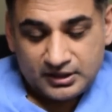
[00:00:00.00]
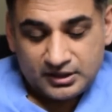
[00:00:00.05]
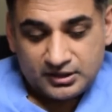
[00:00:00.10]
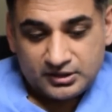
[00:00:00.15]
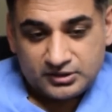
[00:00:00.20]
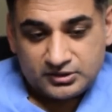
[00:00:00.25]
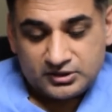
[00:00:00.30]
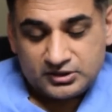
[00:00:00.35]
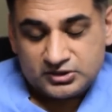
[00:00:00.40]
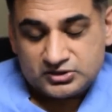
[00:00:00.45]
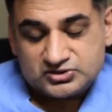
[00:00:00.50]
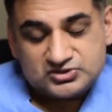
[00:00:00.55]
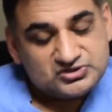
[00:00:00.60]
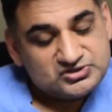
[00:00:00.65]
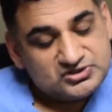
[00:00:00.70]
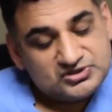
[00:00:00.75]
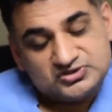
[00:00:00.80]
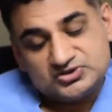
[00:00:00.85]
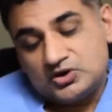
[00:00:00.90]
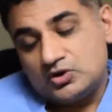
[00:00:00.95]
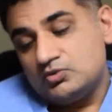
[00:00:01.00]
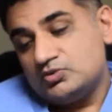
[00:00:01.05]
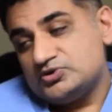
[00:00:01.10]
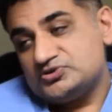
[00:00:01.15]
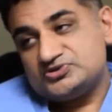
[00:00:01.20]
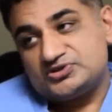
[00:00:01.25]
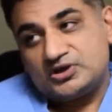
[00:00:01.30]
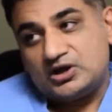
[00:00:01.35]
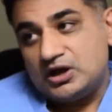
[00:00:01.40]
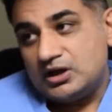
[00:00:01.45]
It's
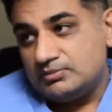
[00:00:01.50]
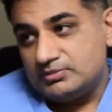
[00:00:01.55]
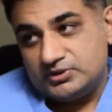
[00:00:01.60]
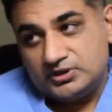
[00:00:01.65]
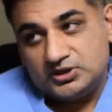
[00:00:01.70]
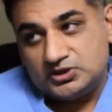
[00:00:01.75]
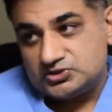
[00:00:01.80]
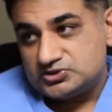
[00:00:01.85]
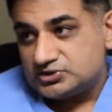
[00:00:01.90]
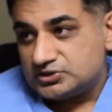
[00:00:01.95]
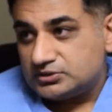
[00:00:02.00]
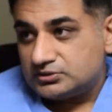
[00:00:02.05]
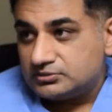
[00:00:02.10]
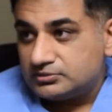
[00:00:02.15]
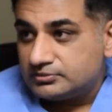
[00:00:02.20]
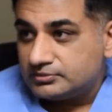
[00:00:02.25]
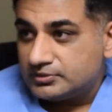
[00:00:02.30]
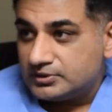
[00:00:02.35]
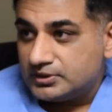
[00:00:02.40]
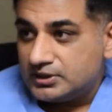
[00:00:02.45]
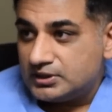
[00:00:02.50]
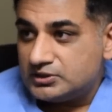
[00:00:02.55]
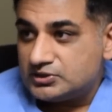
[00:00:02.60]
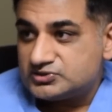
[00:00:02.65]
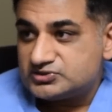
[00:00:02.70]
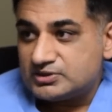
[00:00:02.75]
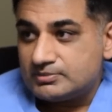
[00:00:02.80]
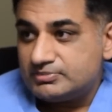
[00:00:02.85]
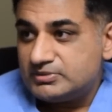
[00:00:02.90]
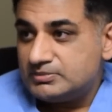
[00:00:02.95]
always a combination. And
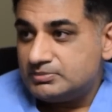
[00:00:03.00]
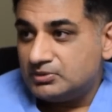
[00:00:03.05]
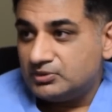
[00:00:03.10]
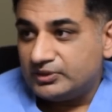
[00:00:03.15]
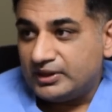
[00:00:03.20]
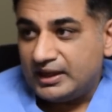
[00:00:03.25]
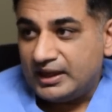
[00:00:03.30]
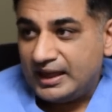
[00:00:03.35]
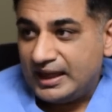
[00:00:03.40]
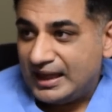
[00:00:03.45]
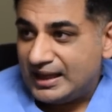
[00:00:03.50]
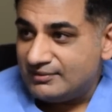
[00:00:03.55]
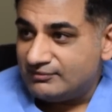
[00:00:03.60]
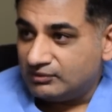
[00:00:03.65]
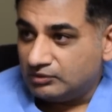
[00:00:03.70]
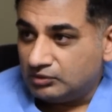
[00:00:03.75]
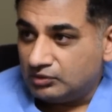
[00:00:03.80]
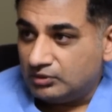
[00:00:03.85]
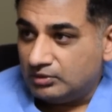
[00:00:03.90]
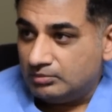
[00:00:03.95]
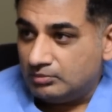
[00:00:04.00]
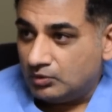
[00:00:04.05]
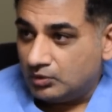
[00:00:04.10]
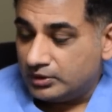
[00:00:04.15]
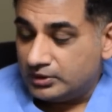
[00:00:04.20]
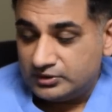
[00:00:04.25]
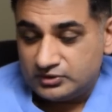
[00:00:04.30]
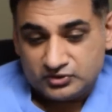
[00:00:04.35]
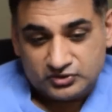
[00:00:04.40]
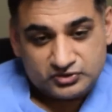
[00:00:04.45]
there's some people that have
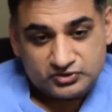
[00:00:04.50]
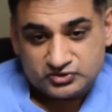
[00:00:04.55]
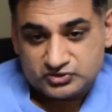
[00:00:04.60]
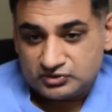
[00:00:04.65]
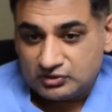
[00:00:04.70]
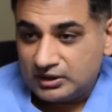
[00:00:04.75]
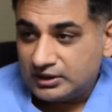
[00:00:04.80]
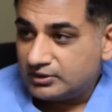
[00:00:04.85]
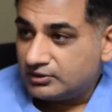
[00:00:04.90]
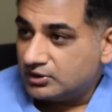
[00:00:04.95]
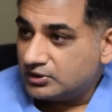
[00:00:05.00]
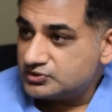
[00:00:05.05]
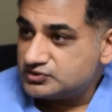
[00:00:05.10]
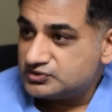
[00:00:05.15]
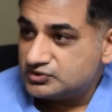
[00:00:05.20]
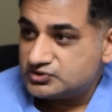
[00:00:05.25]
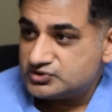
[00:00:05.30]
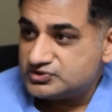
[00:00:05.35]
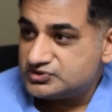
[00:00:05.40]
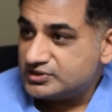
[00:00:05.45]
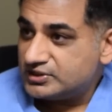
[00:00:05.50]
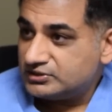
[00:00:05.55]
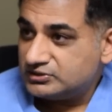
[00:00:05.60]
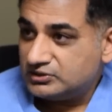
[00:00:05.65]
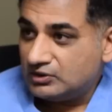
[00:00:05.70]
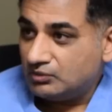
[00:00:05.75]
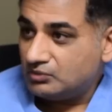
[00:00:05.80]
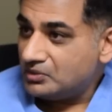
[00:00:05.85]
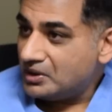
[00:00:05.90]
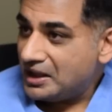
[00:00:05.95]
there's a lot of heart surgeons that
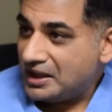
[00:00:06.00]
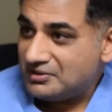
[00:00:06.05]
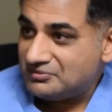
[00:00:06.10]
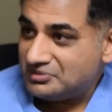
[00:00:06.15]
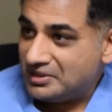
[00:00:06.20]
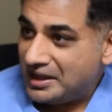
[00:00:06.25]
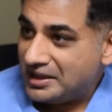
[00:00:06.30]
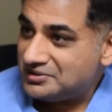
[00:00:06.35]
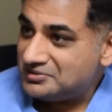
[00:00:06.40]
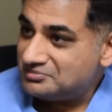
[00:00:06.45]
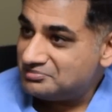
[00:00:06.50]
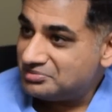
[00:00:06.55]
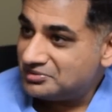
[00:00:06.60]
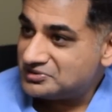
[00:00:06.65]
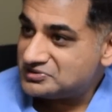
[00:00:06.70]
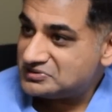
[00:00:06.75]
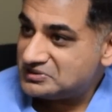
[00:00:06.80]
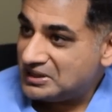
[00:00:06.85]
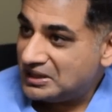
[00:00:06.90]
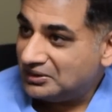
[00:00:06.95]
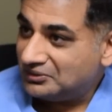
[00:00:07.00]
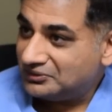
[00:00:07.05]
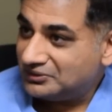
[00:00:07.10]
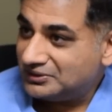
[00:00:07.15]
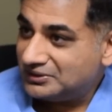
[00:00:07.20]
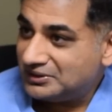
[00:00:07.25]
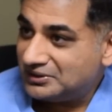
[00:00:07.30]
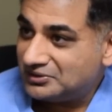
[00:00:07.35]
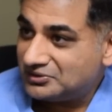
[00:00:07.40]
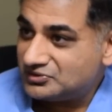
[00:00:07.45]
don't have that
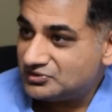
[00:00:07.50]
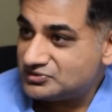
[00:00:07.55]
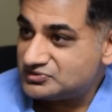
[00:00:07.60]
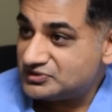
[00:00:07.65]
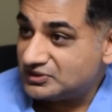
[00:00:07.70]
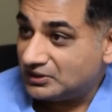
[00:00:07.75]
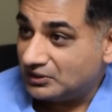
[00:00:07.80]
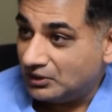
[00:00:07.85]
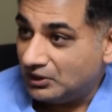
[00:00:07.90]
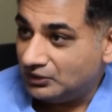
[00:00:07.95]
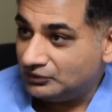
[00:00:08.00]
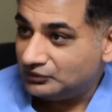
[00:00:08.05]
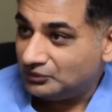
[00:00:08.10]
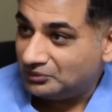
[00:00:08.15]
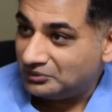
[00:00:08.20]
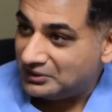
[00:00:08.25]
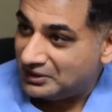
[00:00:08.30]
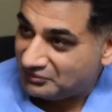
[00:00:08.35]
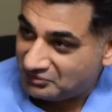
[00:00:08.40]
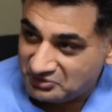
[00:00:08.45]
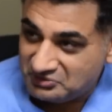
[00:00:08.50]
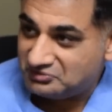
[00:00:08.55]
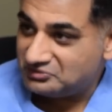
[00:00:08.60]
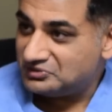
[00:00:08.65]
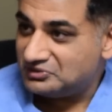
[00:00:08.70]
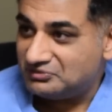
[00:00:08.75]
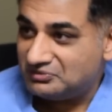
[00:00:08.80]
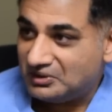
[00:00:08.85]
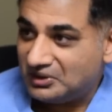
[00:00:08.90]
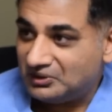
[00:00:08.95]
personality characteristic at all, and they'll never
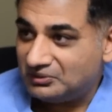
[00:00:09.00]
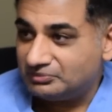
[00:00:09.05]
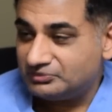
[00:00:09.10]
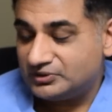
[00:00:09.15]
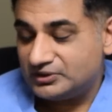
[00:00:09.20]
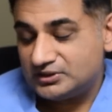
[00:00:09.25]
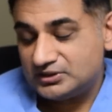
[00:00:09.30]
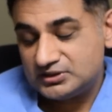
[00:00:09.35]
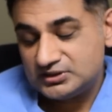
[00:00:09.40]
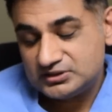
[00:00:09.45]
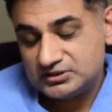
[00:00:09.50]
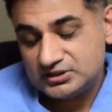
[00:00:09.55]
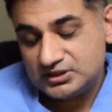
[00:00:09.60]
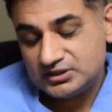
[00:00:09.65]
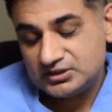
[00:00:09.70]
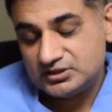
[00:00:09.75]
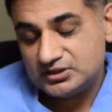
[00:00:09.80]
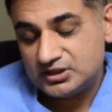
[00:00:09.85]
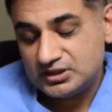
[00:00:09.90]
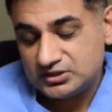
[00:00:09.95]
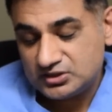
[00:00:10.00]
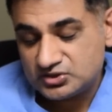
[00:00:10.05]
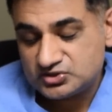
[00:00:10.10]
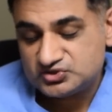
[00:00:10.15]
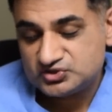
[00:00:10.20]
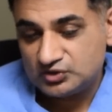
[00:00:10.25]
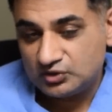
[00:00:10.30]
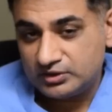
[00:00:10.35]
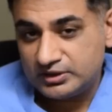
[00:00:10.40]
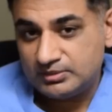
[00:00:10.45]
even developed it, and they're
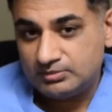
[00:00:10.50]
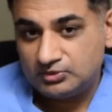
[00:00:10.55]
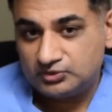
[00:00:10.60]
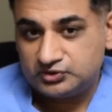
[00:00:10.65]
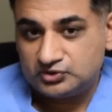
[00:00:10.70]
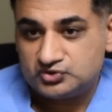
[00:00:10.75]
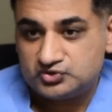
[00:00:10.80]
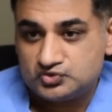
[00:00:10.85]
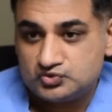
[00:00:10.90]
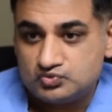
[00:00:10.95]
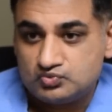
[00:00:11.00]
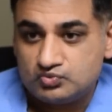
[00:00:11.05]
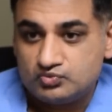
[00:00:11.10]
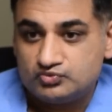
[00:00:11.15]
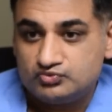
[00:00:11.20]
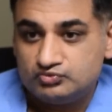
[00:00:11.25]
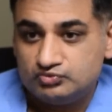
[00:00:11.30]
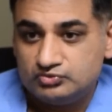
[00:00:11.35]
still able to do